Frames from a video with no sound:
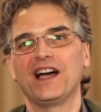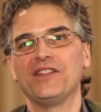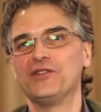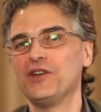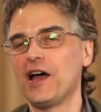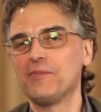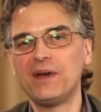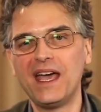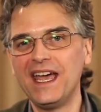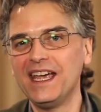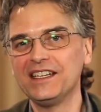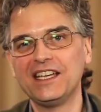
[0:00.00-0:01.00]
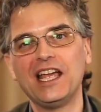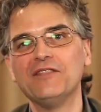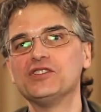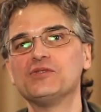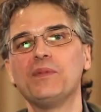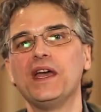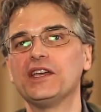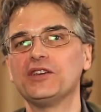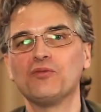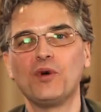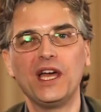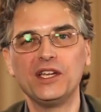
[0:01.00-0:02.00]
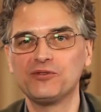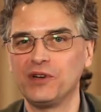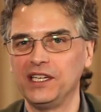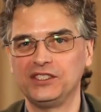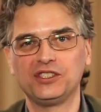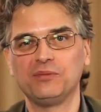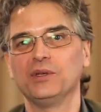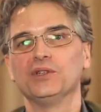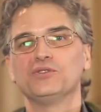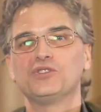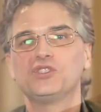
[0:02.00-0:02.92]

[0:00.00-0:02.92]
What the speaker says: they're not paying Davis-Bacon wage rates to build